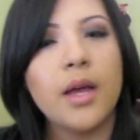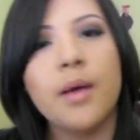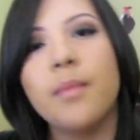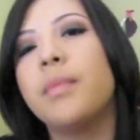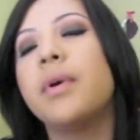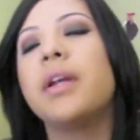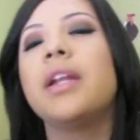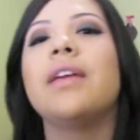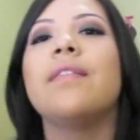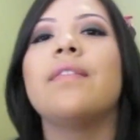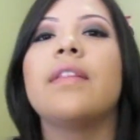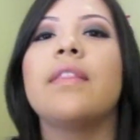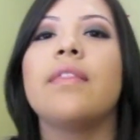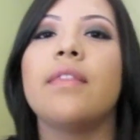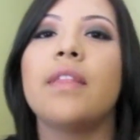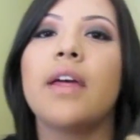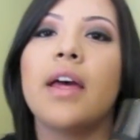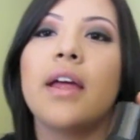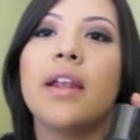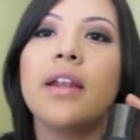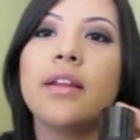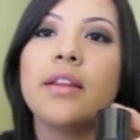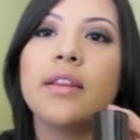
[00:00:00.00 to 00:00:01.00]
But even
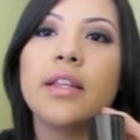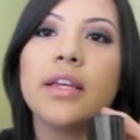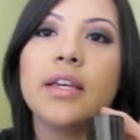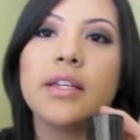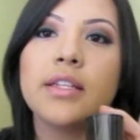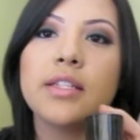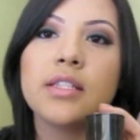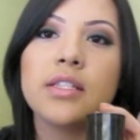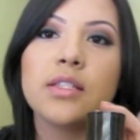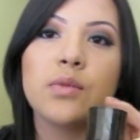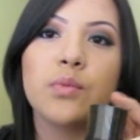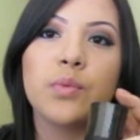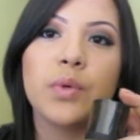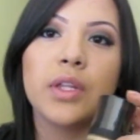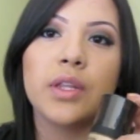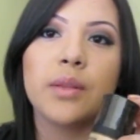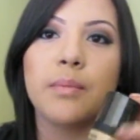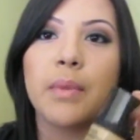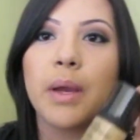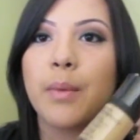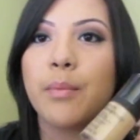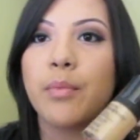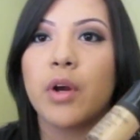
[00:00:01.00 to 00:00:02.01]
then, this
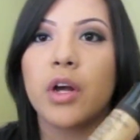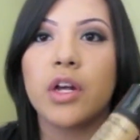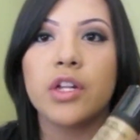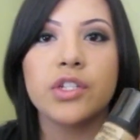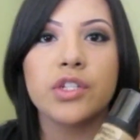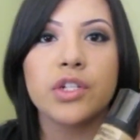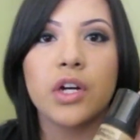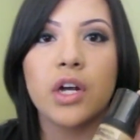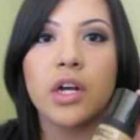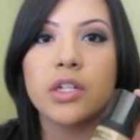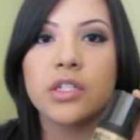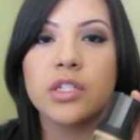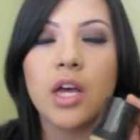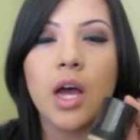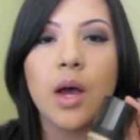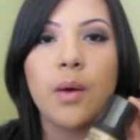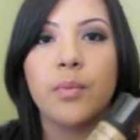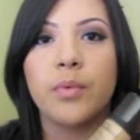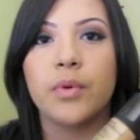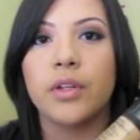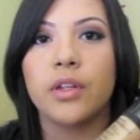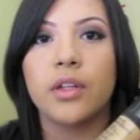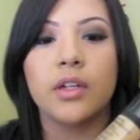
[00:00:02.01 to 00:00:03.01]
with my bronzer on
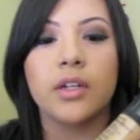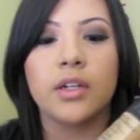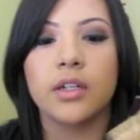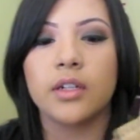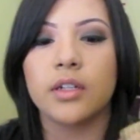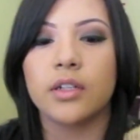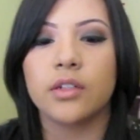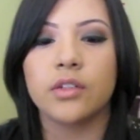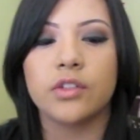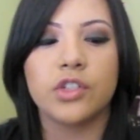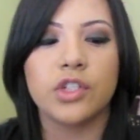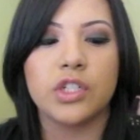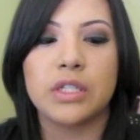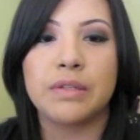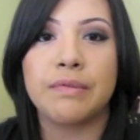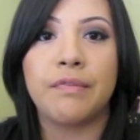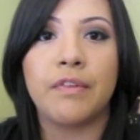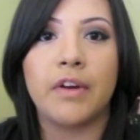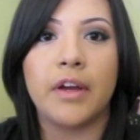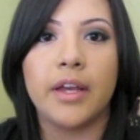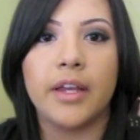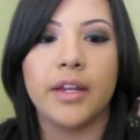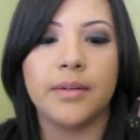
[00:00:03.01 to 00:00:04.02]
top would look just
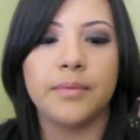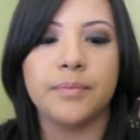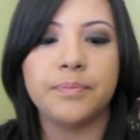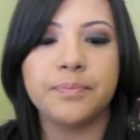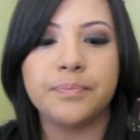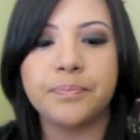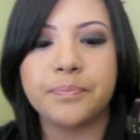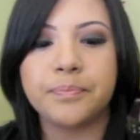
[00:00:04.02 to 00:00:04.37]
fine.